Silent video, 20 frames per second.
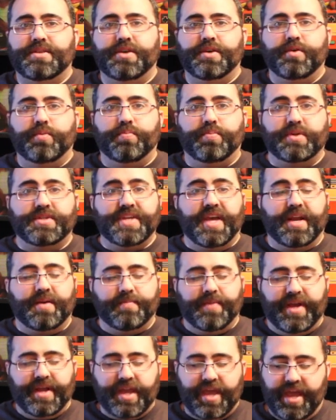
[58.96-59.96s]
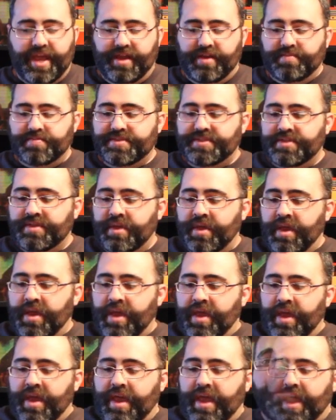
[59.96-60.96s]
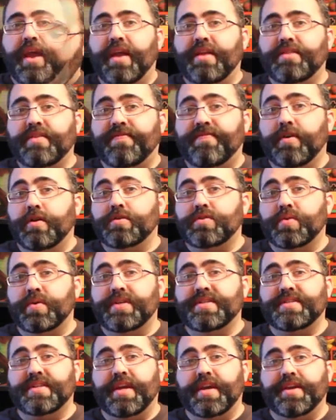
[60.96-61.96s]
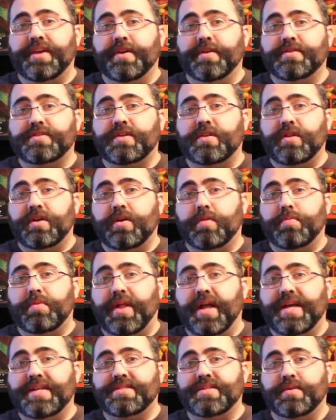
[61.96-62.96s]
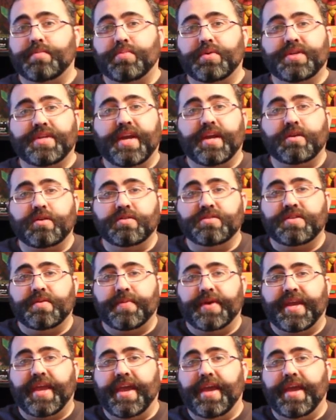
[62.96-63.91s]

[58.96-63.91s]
to protect my games. And the first reason I use clear plastic protectors on my